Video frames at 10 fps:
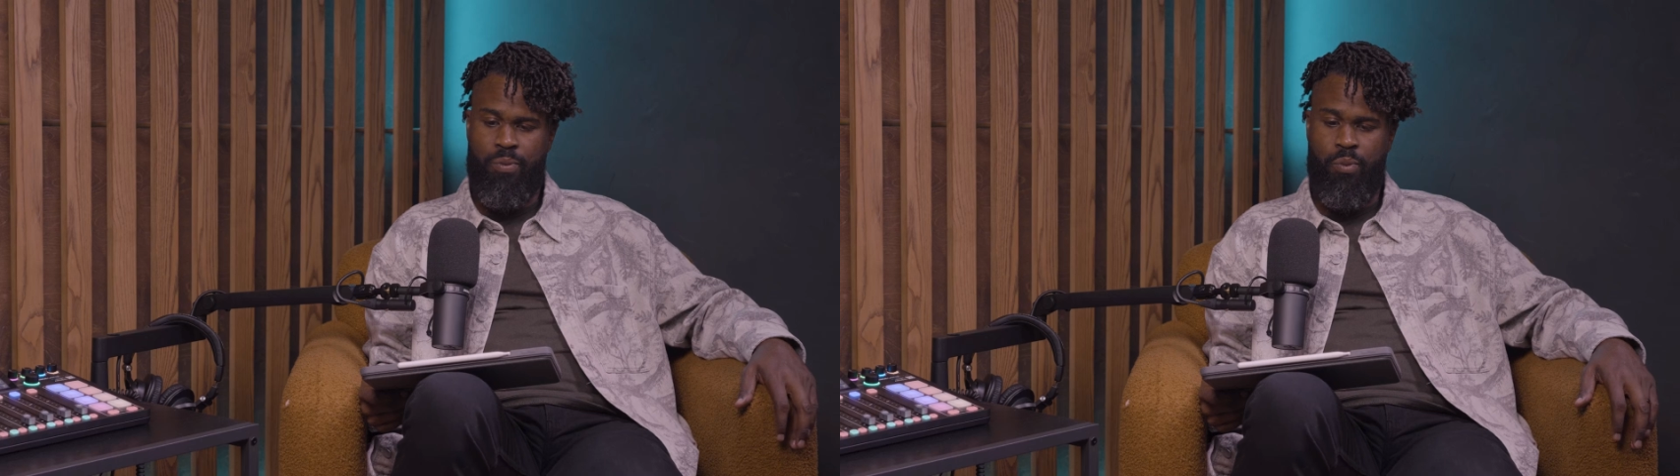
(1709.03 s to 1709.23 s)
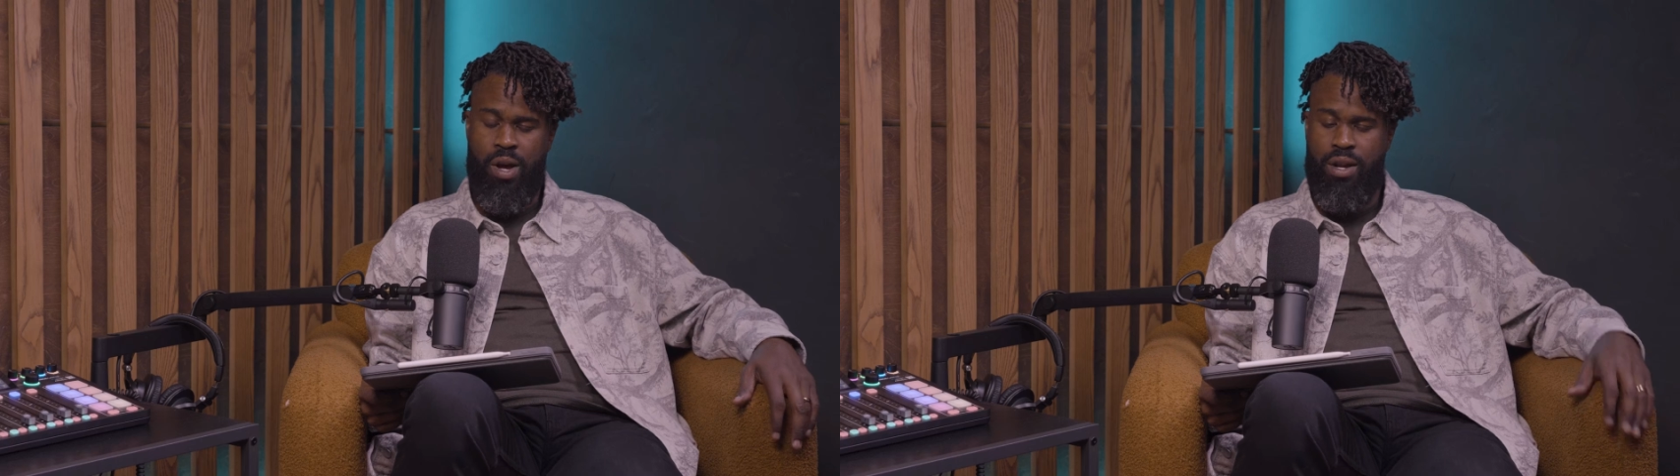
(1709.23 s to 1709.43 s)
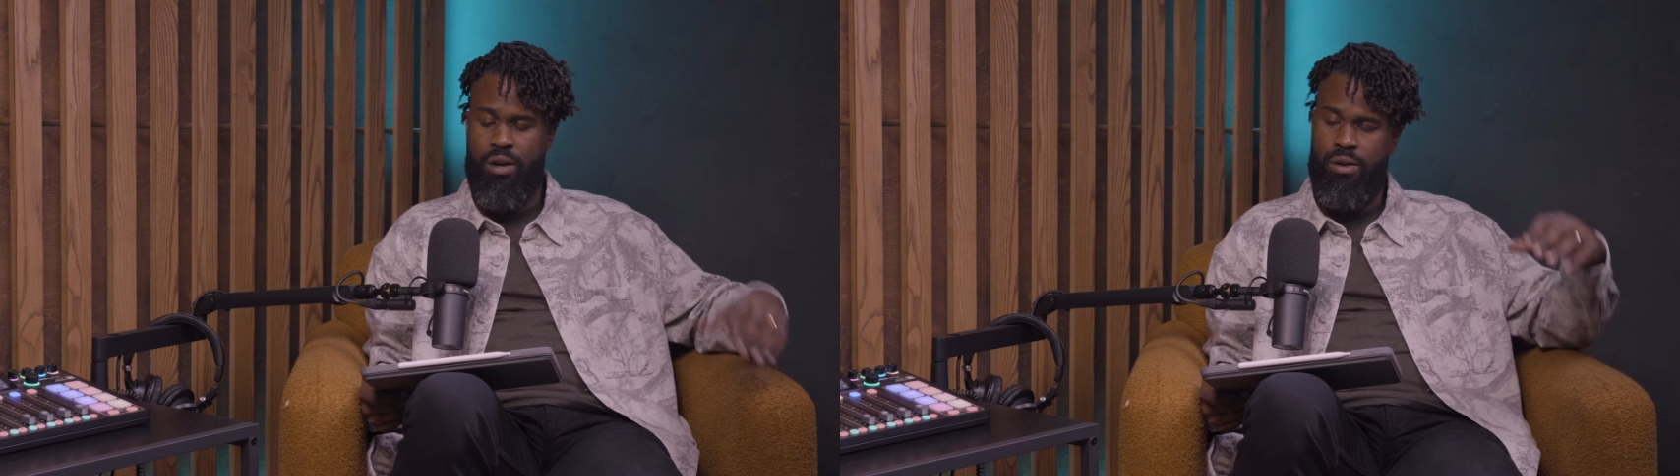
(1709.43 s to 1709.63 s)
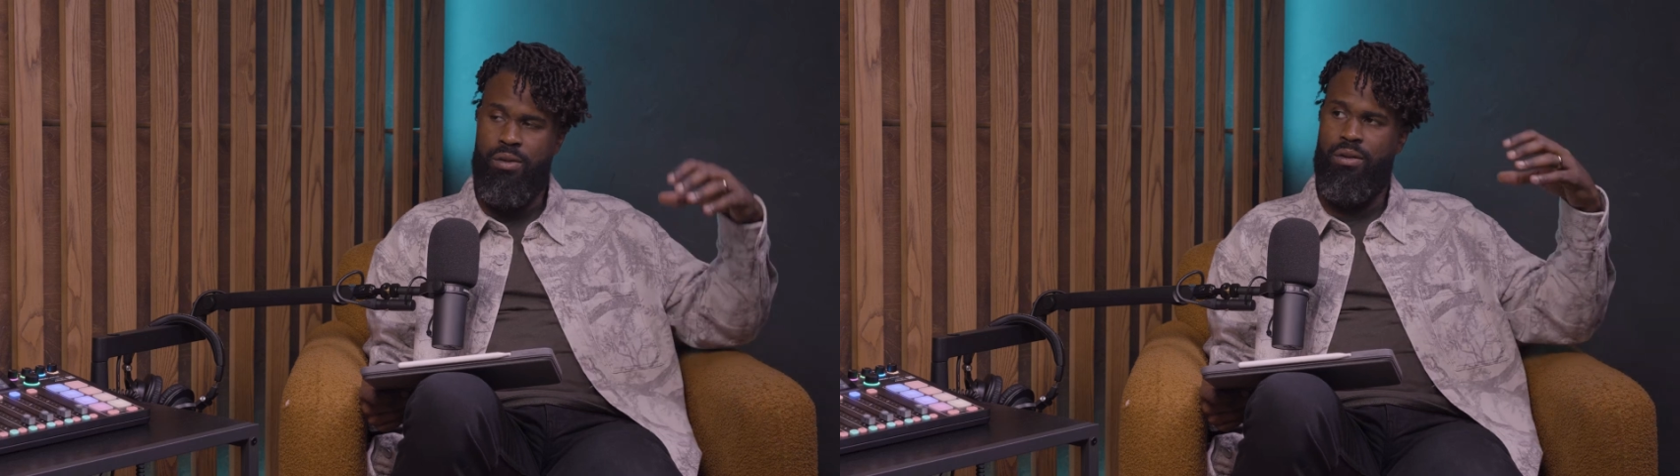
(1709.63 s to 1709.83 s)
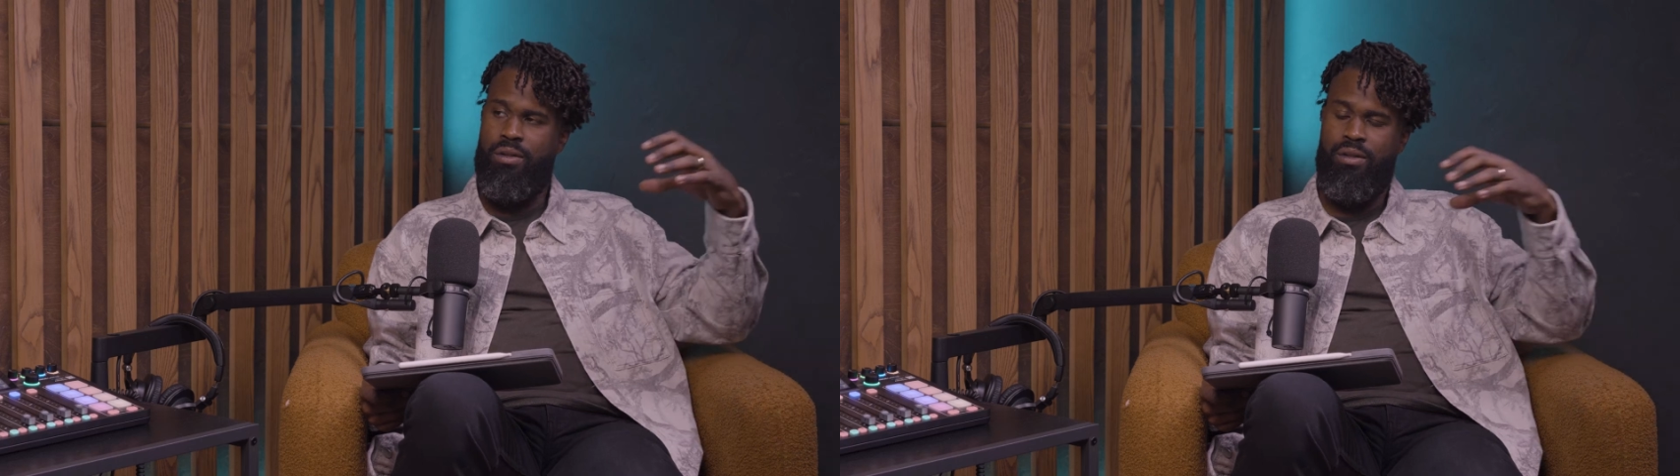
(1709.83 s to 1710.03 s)
what
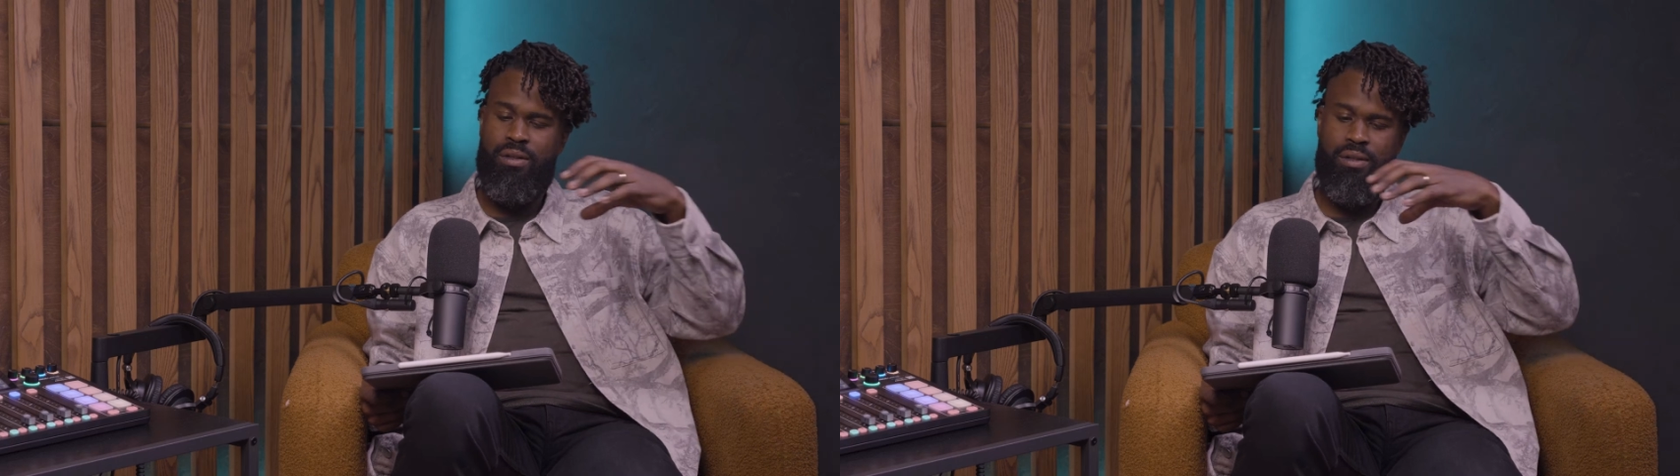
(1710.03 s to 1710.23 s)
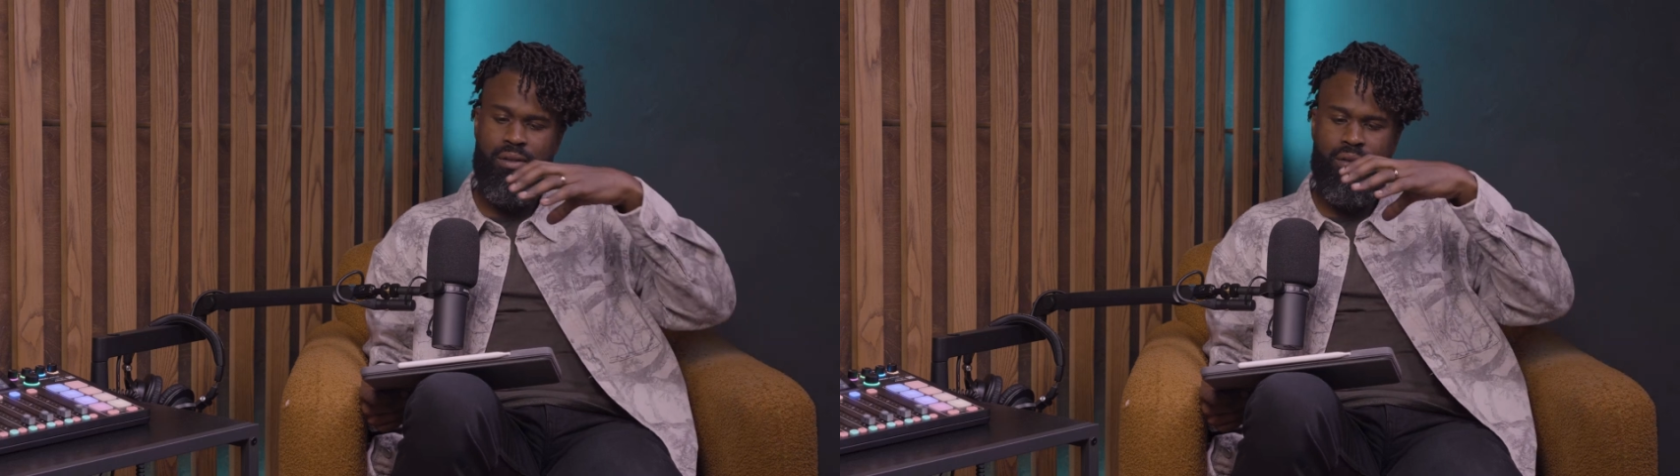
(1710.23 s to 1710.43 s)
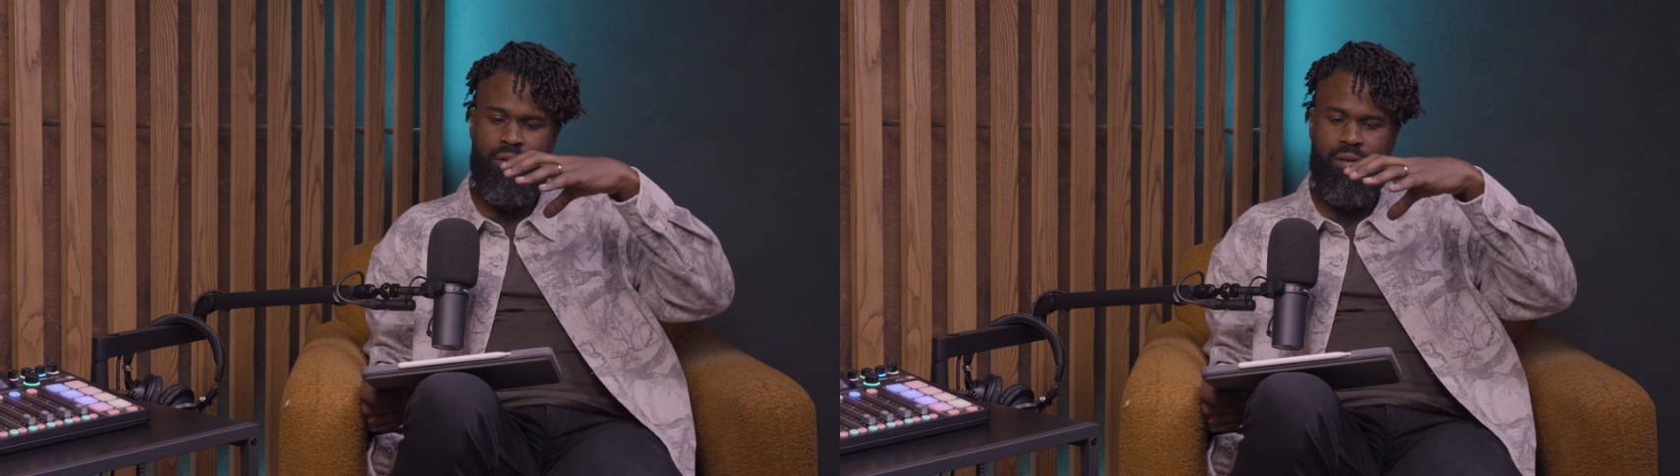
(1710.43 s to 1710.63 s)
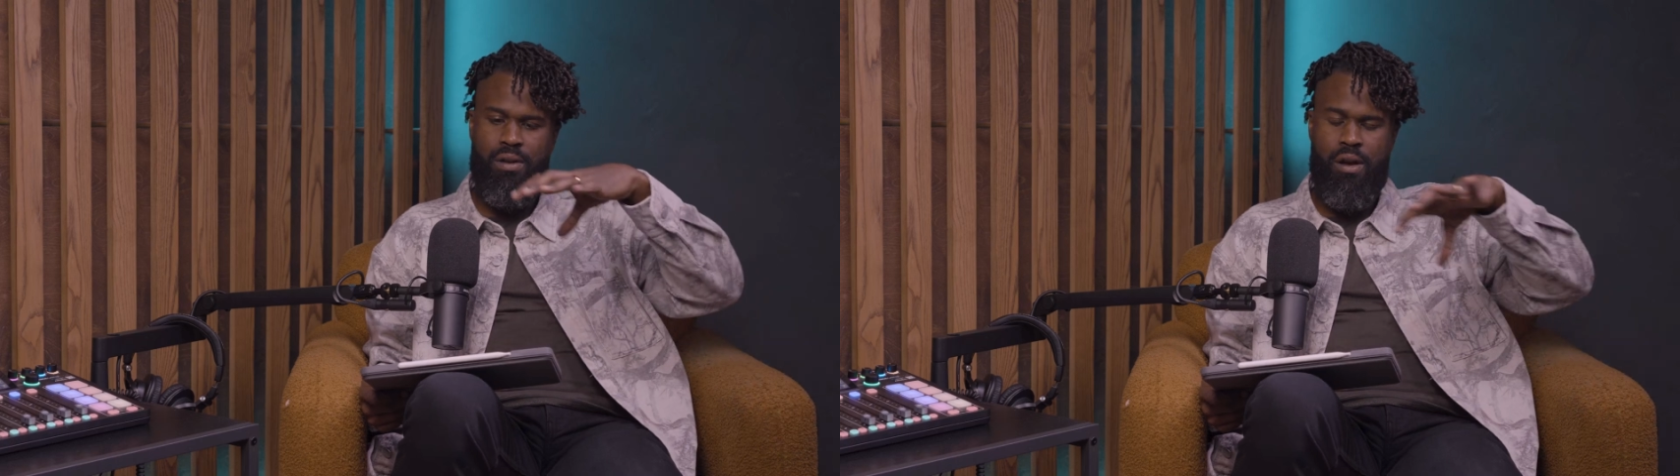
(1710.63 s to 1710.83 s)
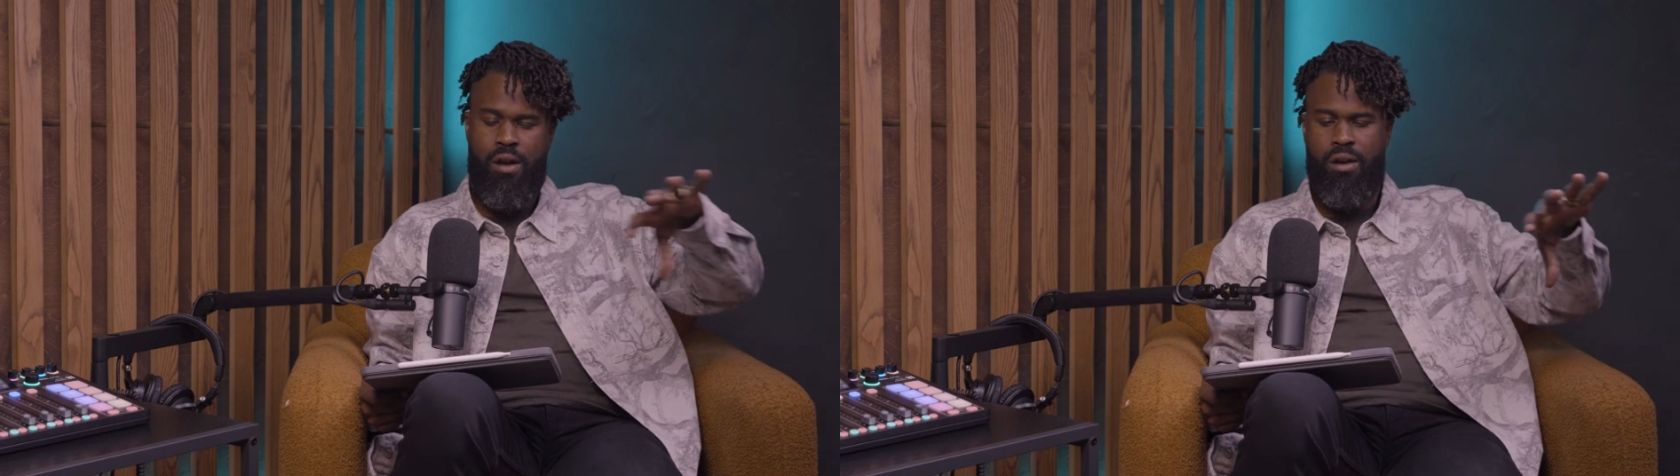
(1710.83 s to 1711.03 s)
holds
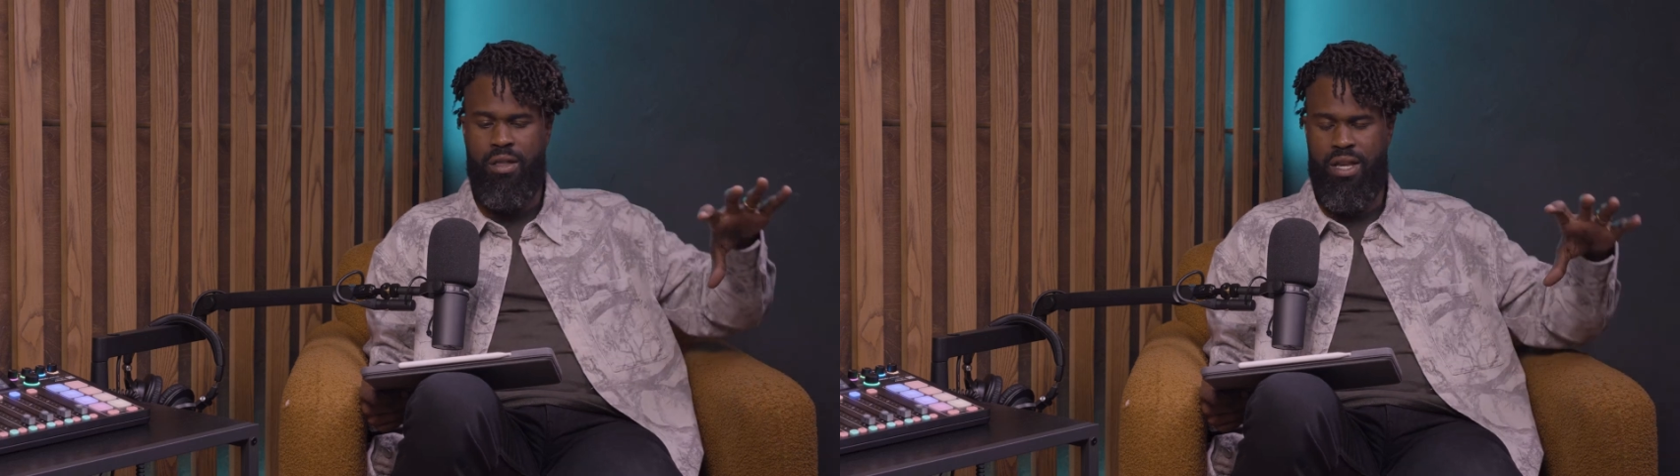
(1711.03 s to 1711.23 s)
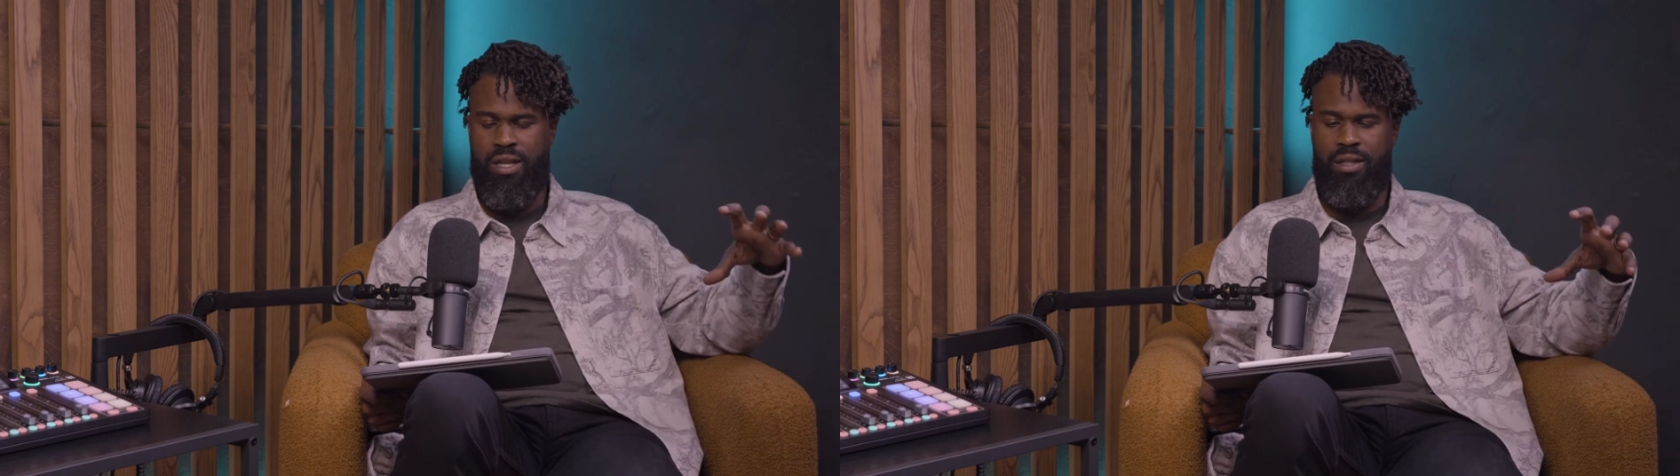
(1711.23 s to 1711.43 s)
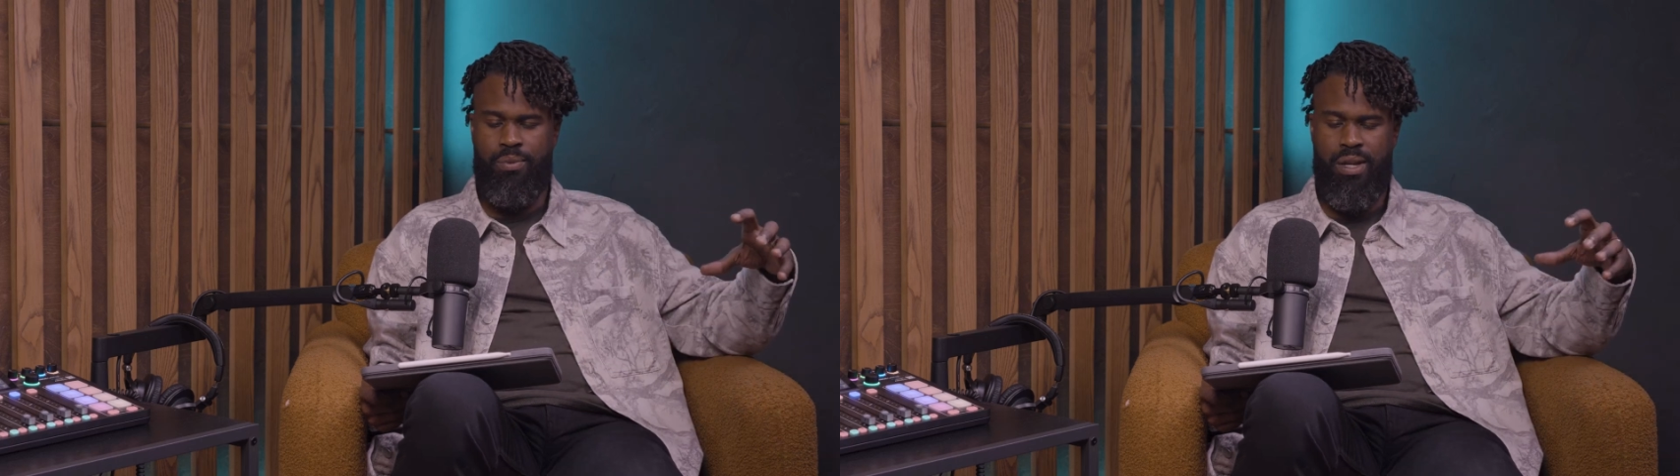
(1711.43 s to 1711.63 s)
all of this.